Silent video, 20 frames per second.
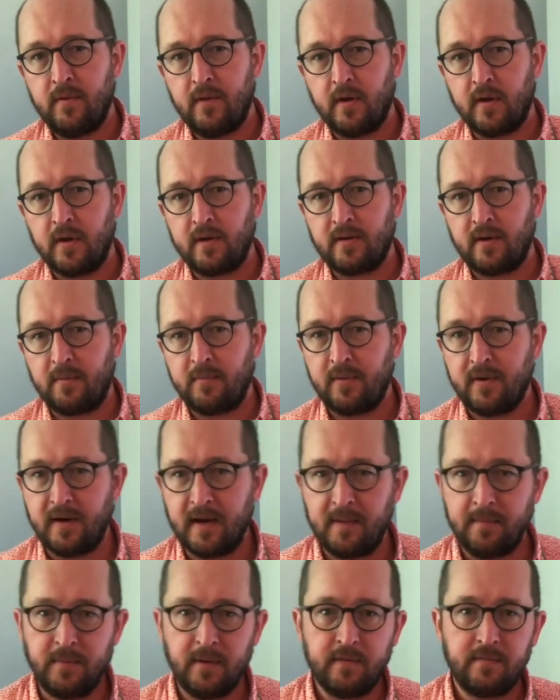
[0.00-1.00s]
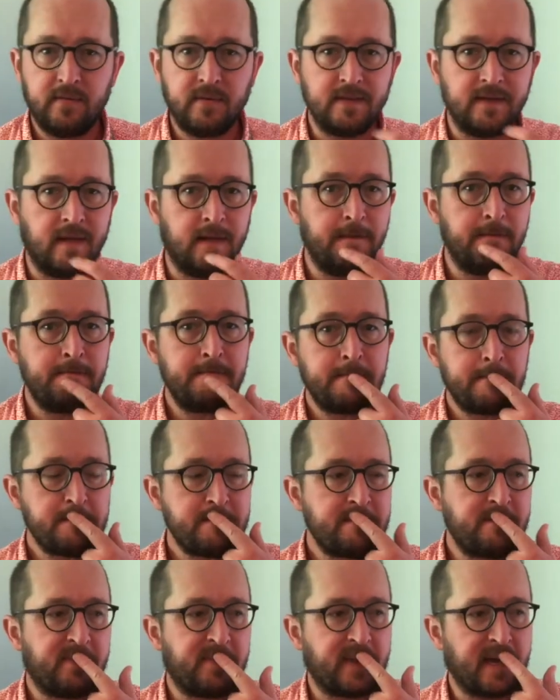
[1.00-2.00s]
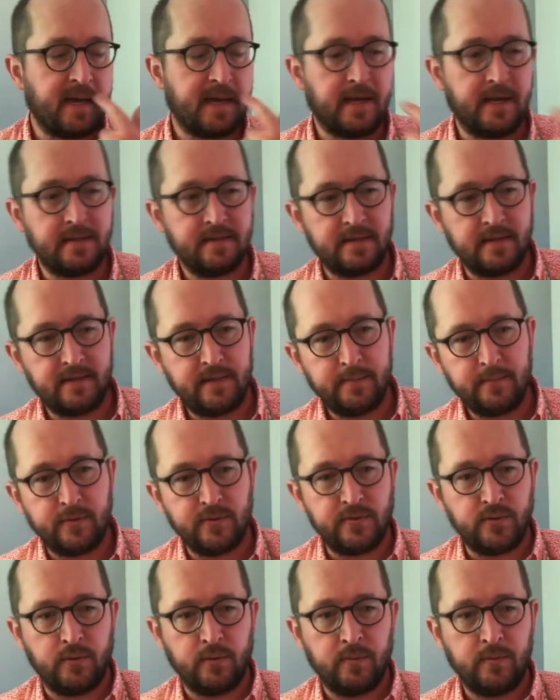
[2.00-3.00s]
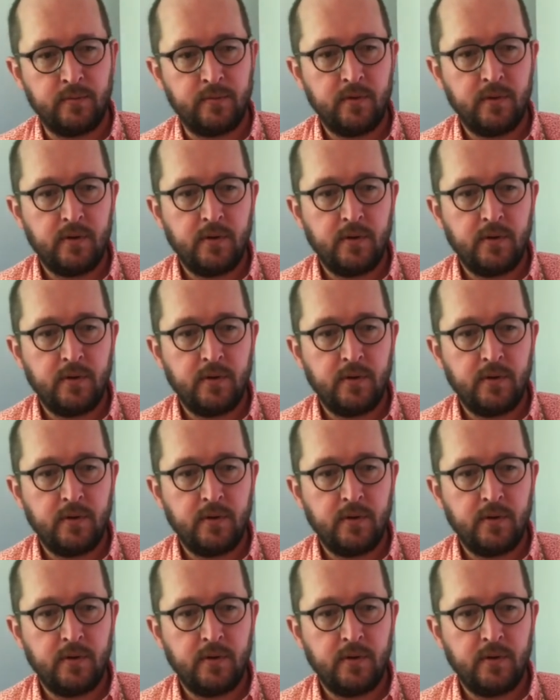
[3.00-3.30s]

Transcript: a guitar player named Bill Frisell, and it's a simple tune.